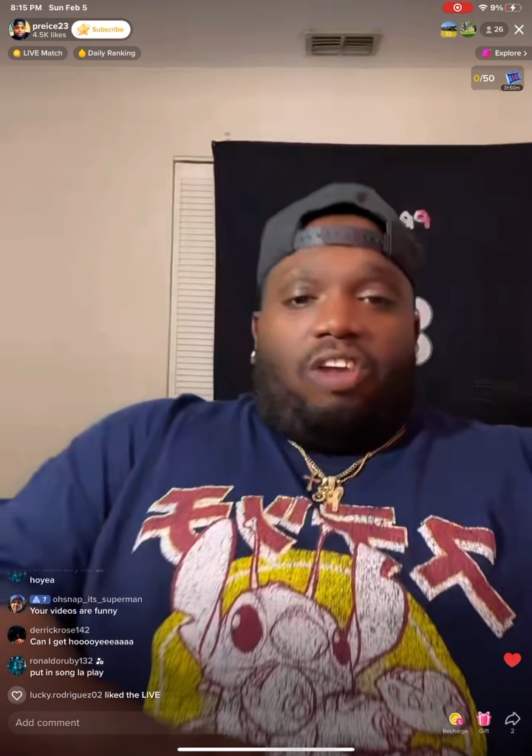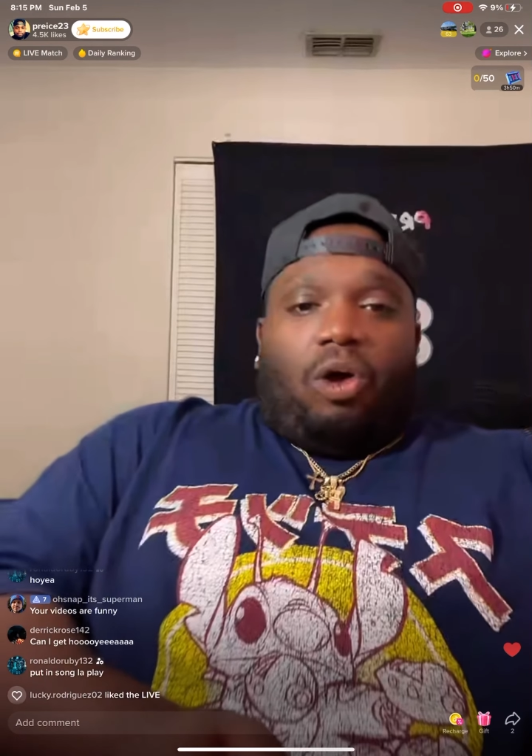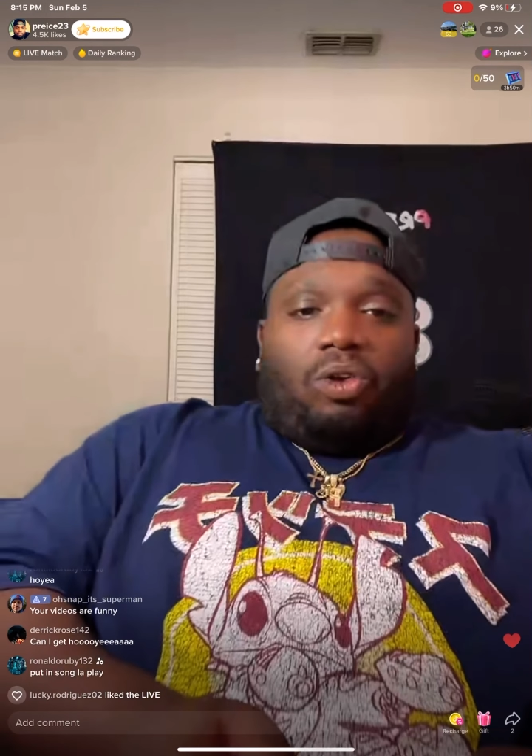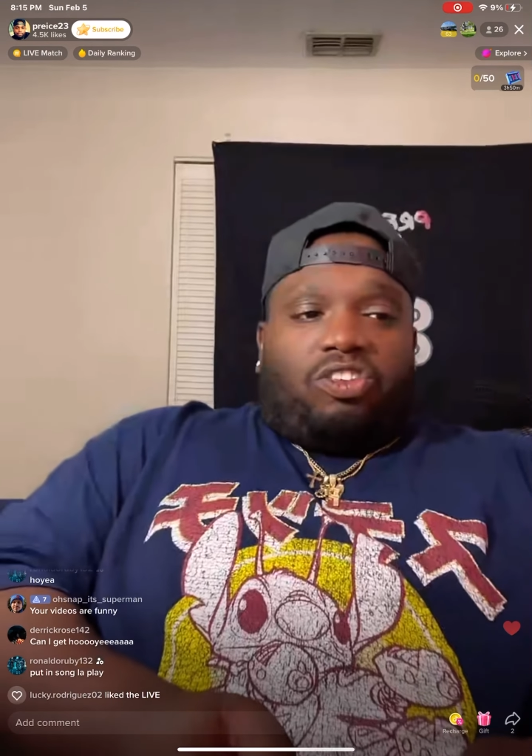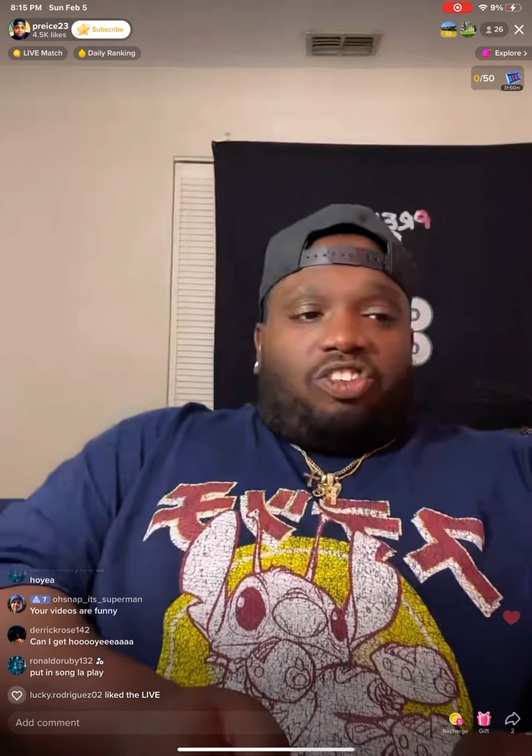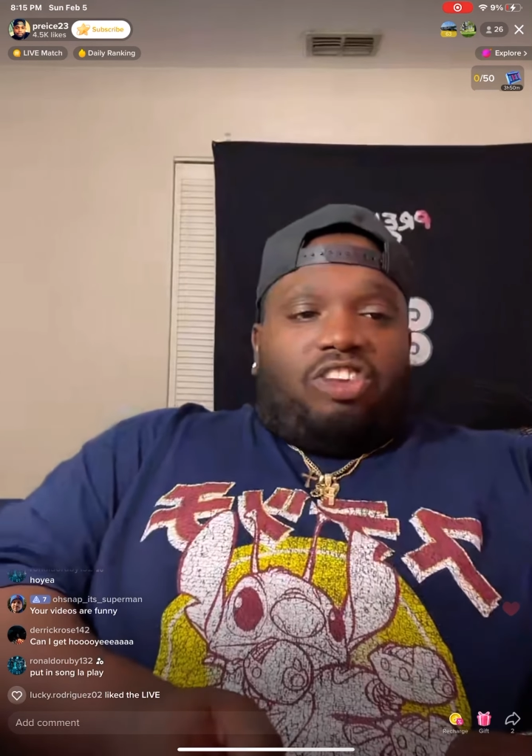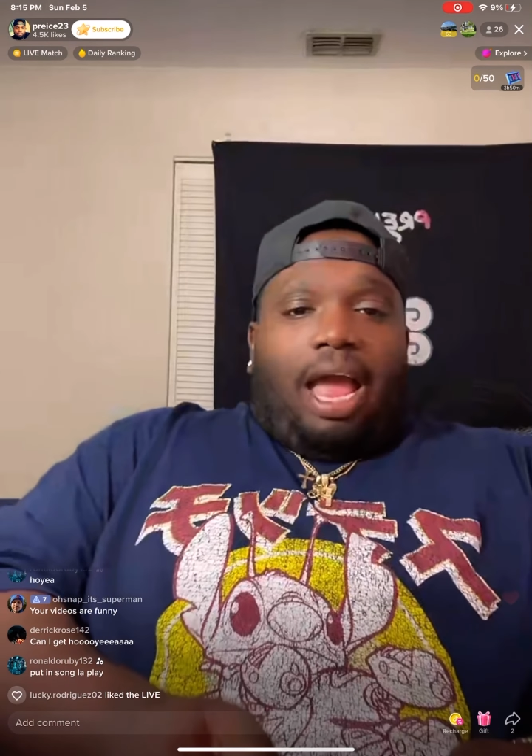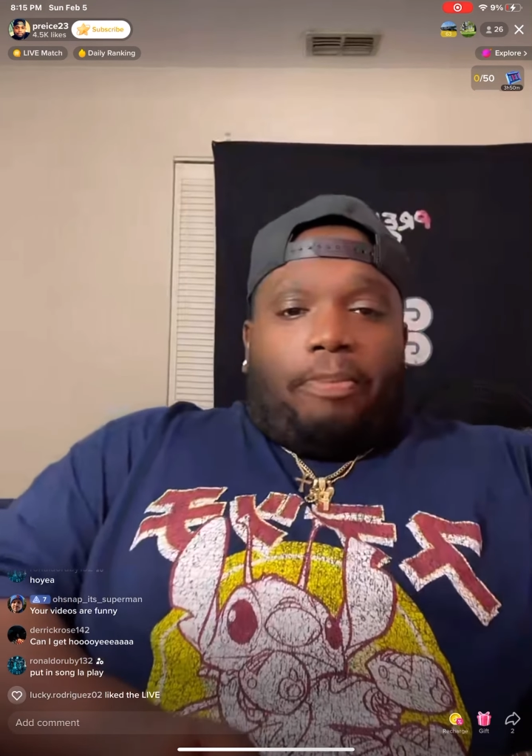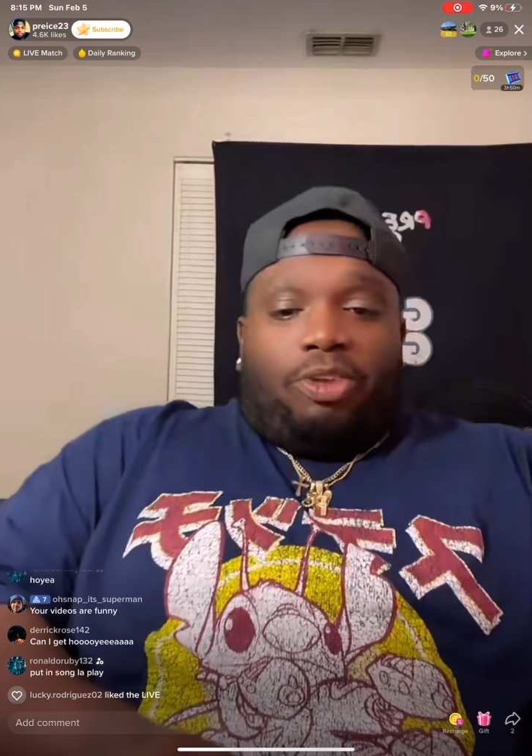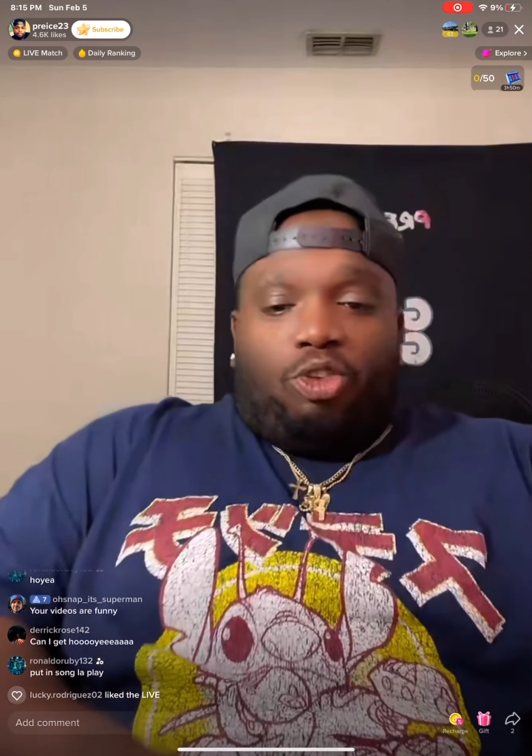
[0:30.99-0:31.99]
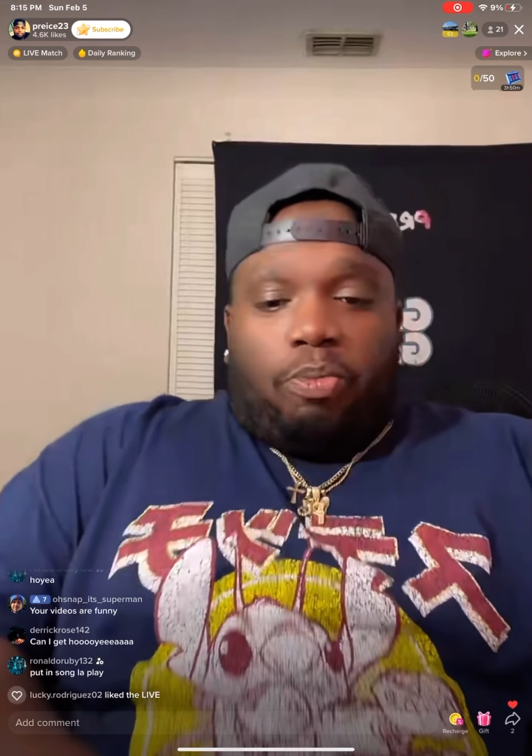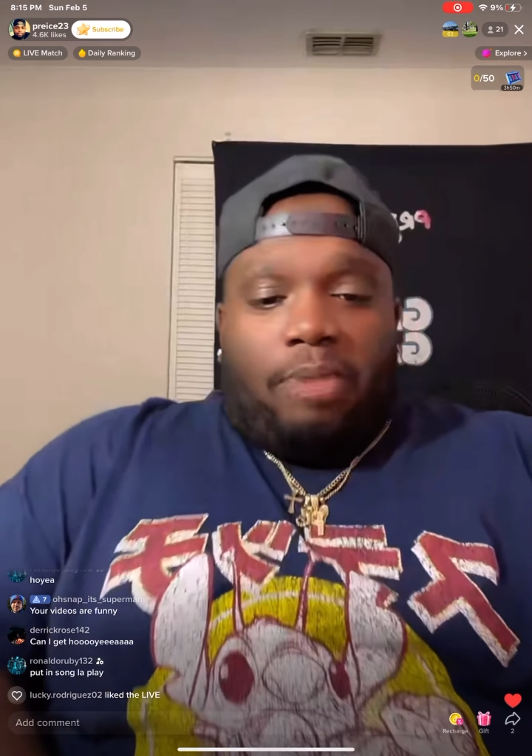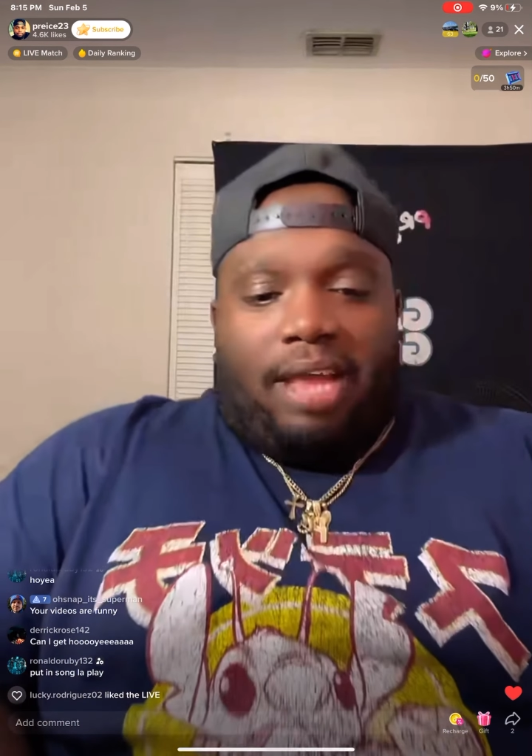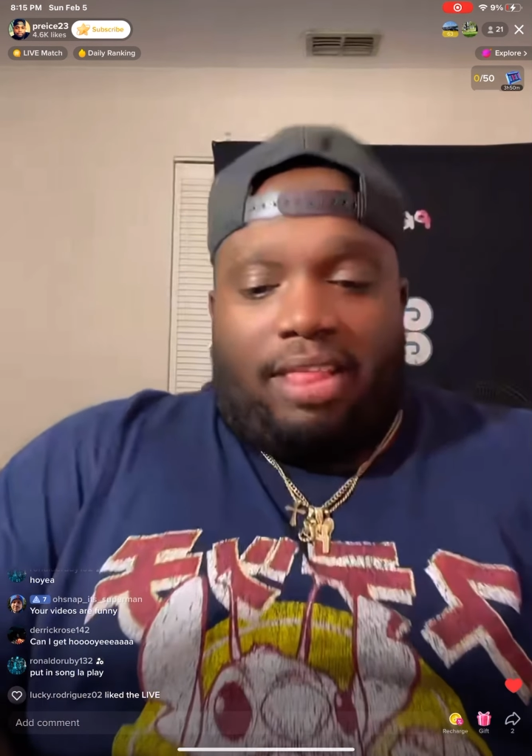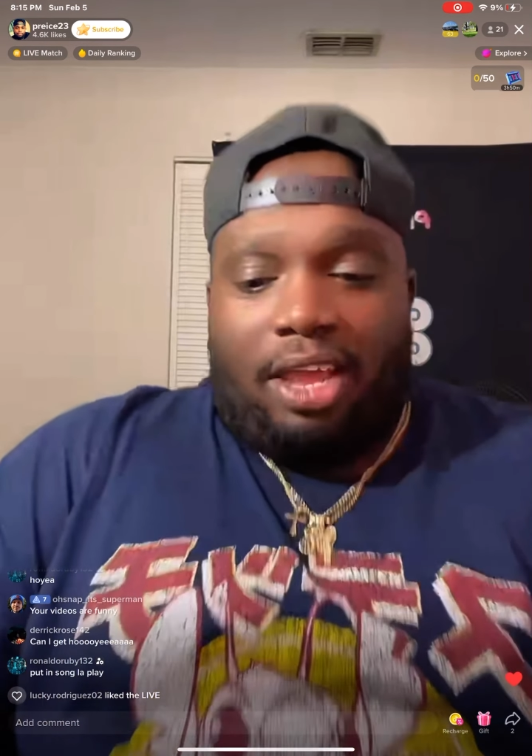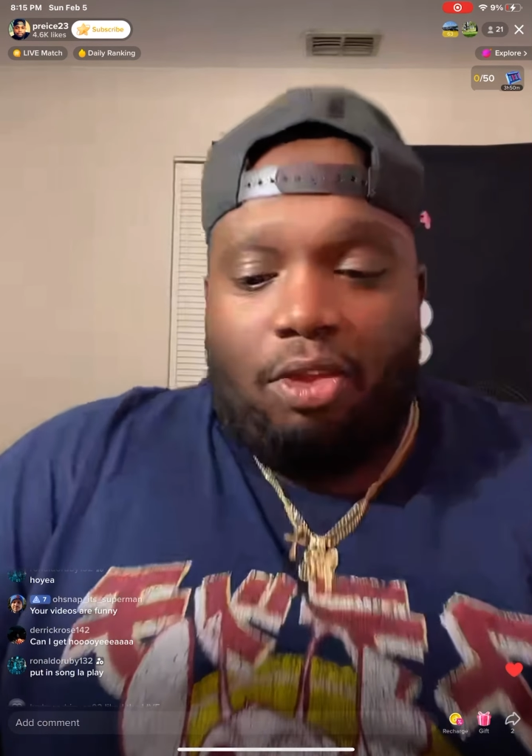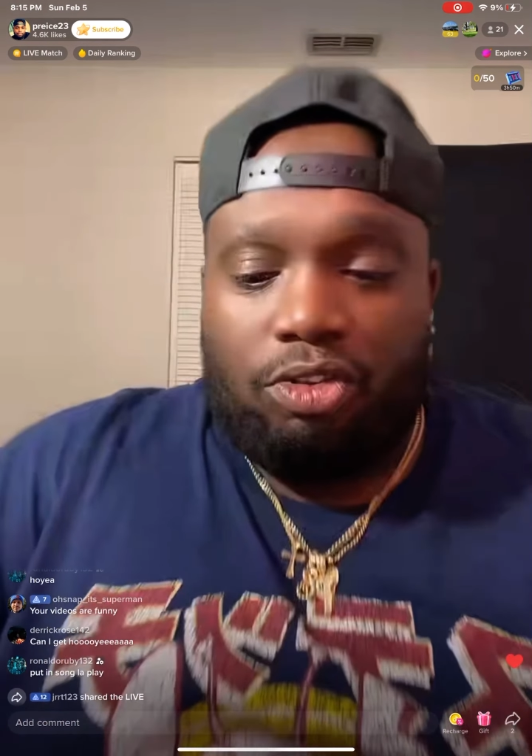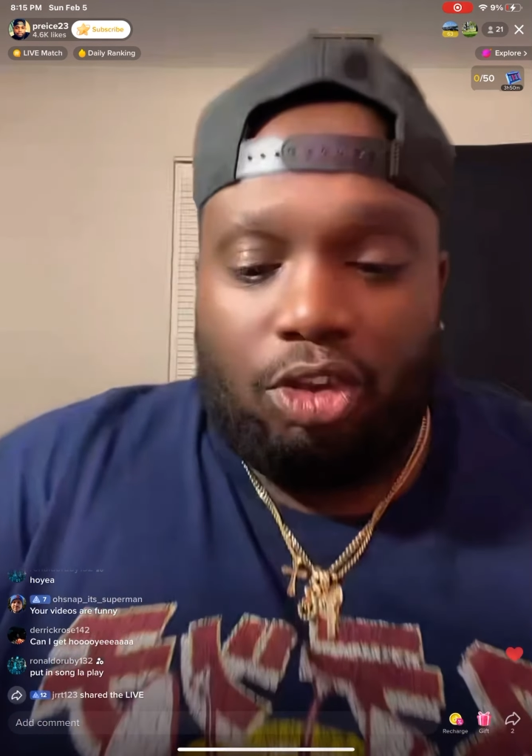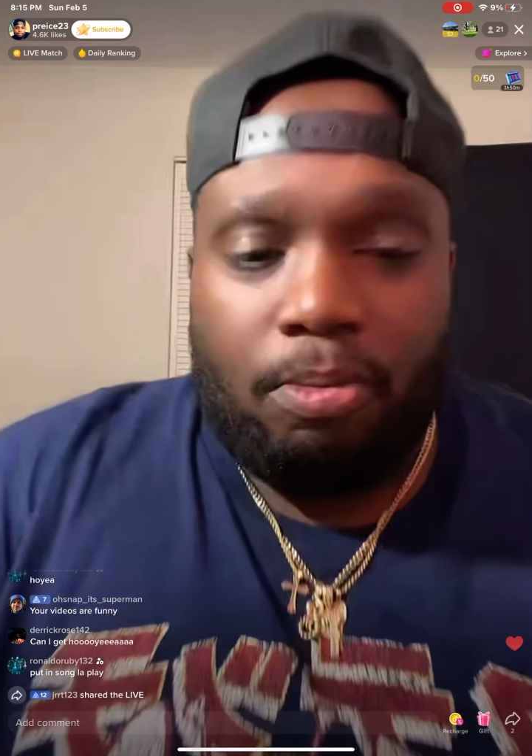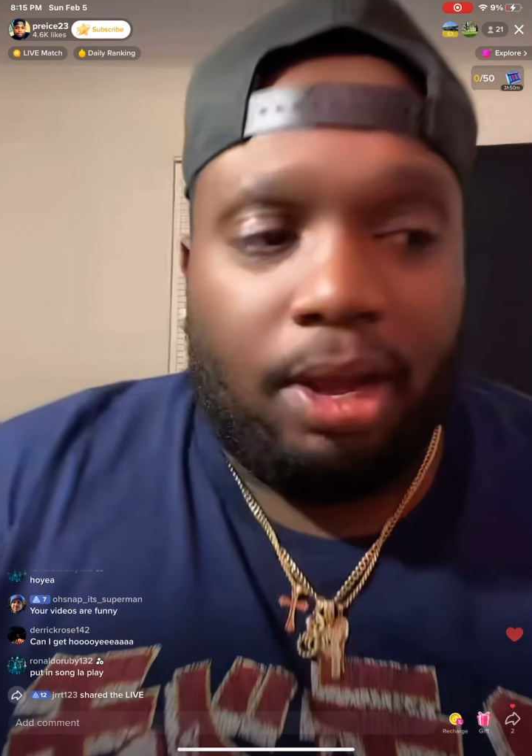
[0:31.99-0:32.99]
all snapping Superman, thank you
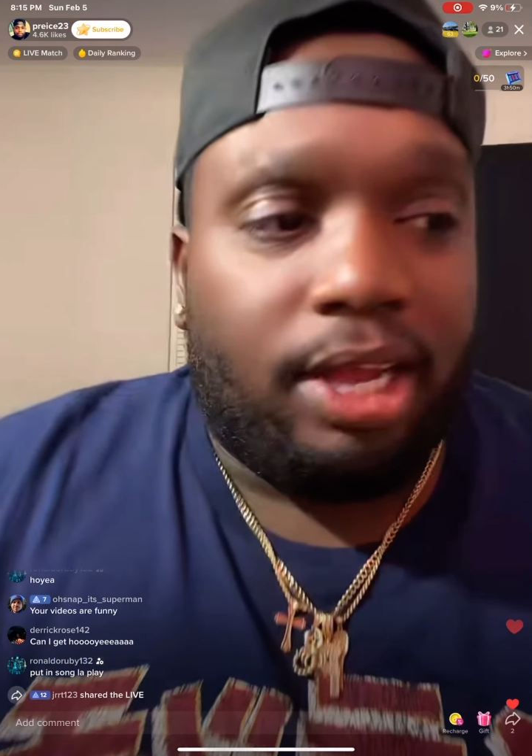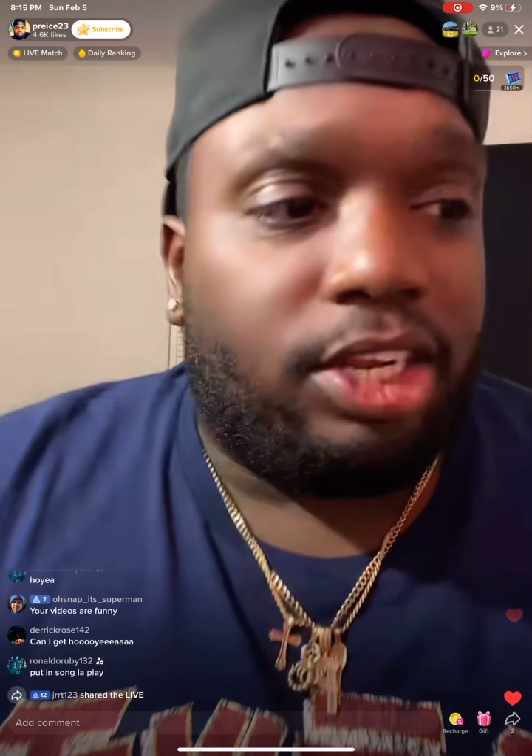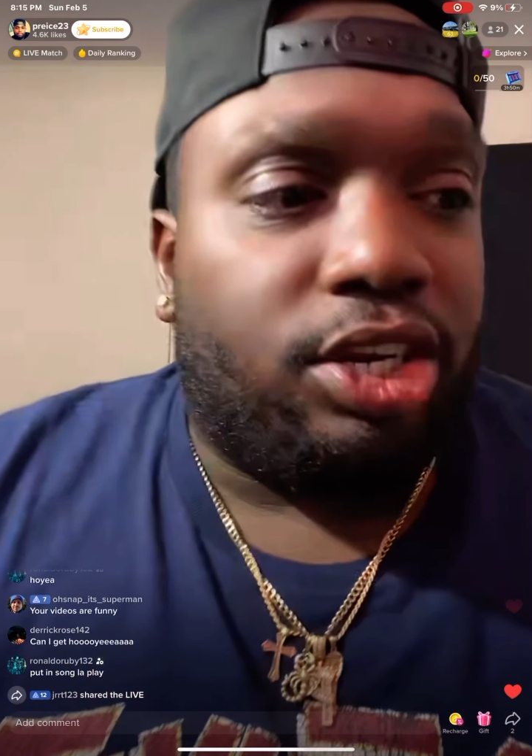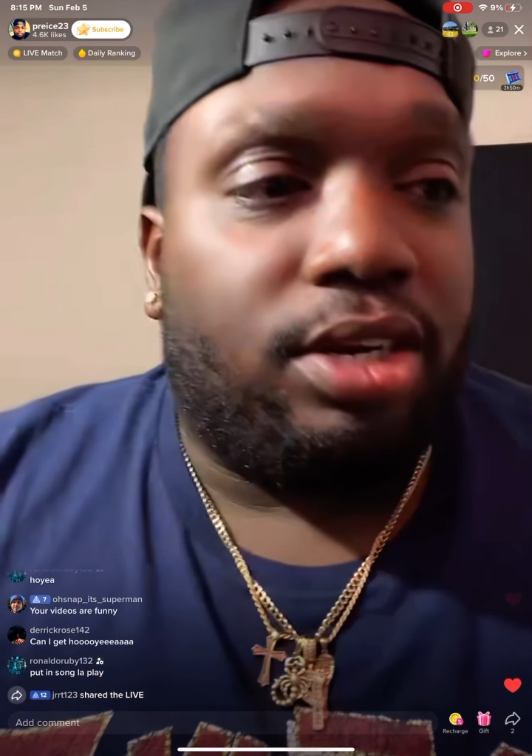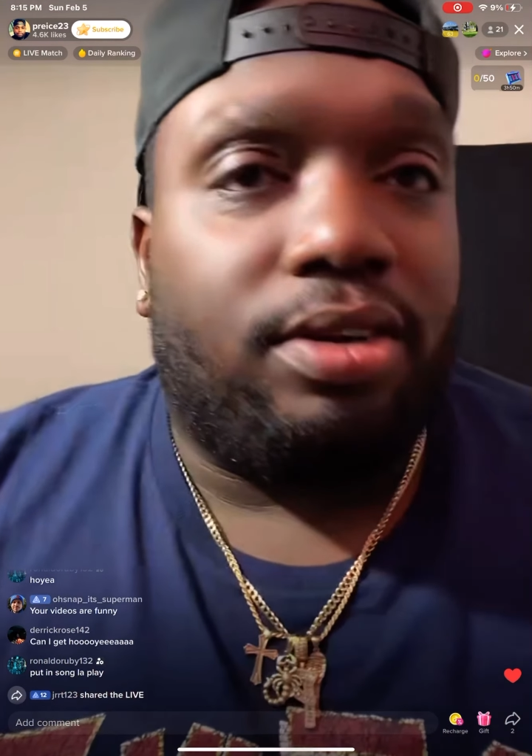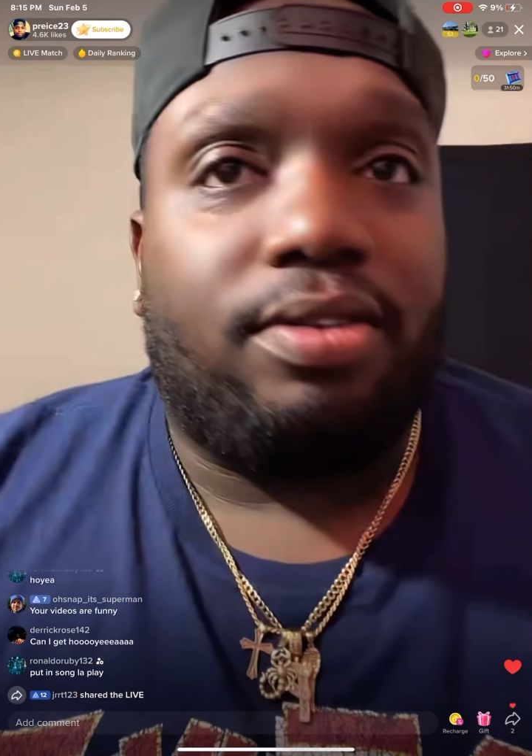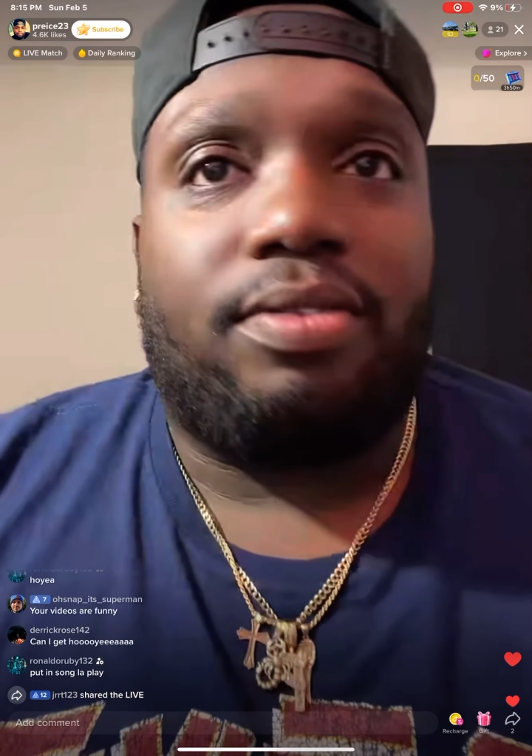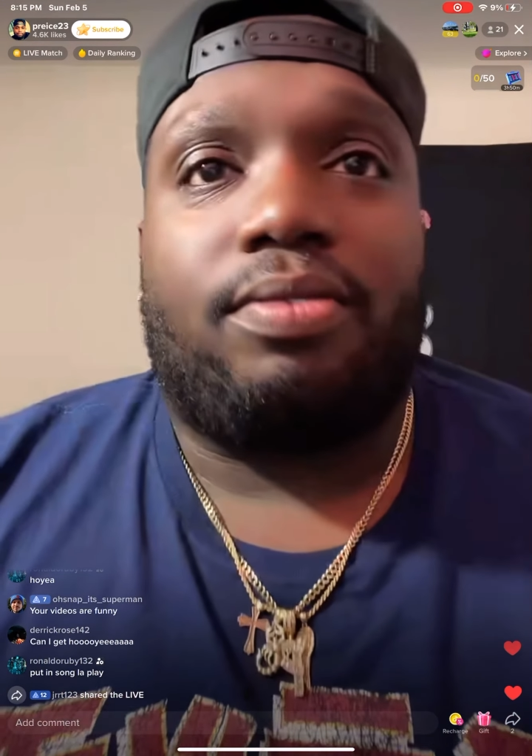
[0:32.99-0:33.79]
so much.